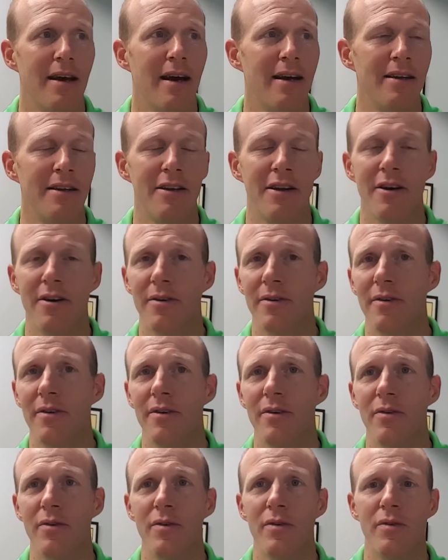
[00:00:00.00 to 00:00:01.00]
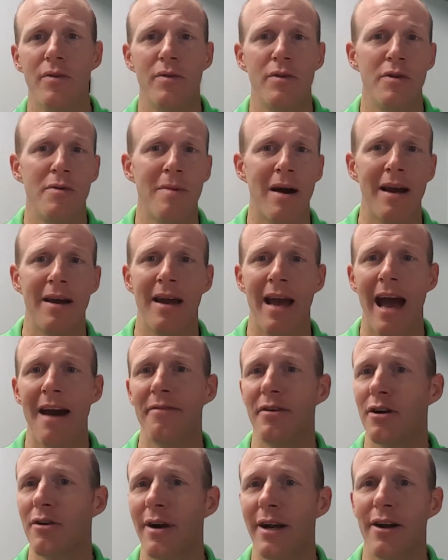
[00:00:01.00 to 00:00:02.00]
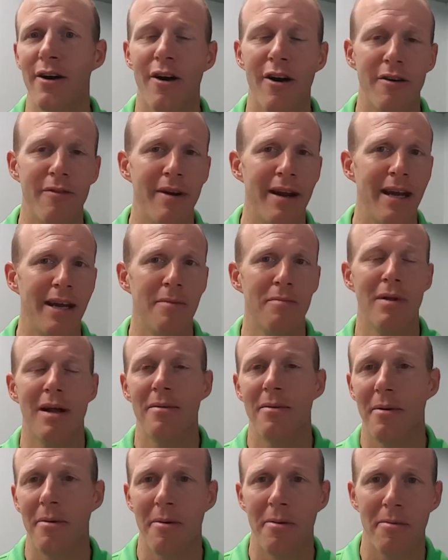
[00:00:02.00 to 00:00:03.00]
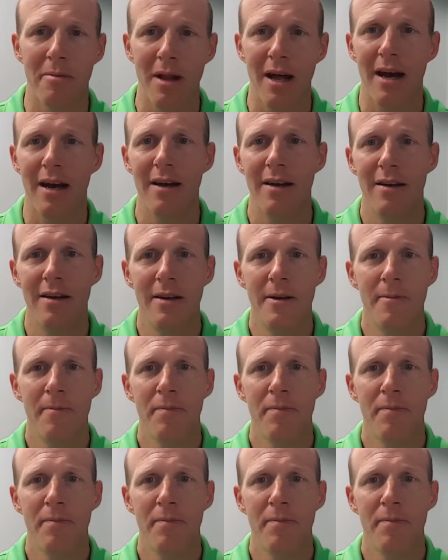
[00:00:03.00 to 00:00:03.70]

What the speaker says: You might have a great heart rate, blah blah blah blah.